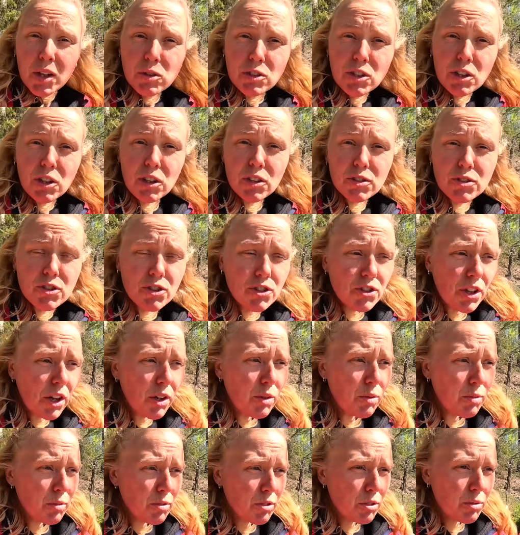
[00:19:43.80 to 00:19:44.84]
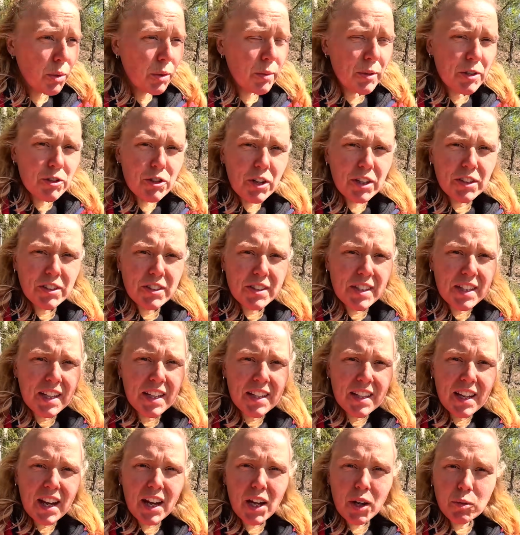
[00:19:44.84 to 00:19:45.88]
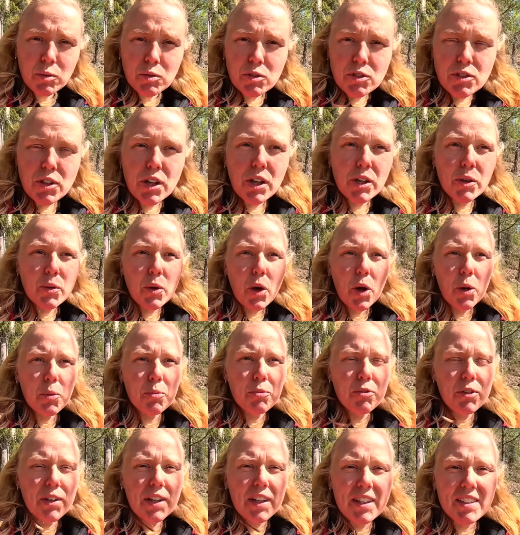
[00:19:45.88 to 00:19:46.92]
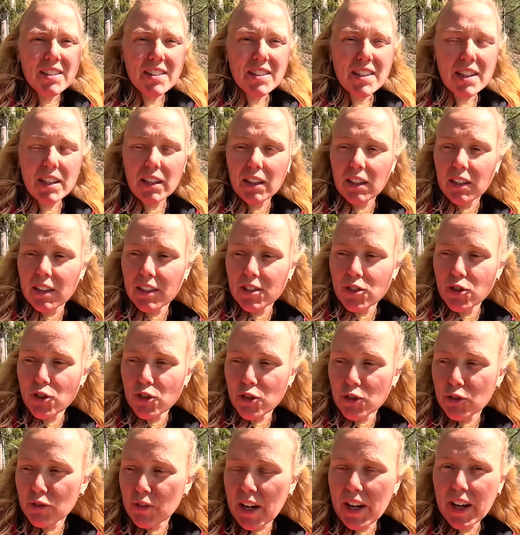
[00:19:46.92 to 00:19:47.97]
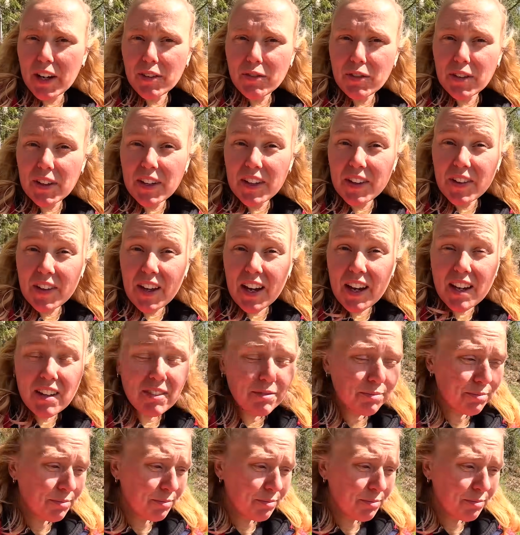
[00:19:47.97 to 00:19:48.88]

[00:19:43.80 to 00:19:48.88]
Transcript: was a lot of stones where we tried to dig it down, so hopefully it can still survive in that.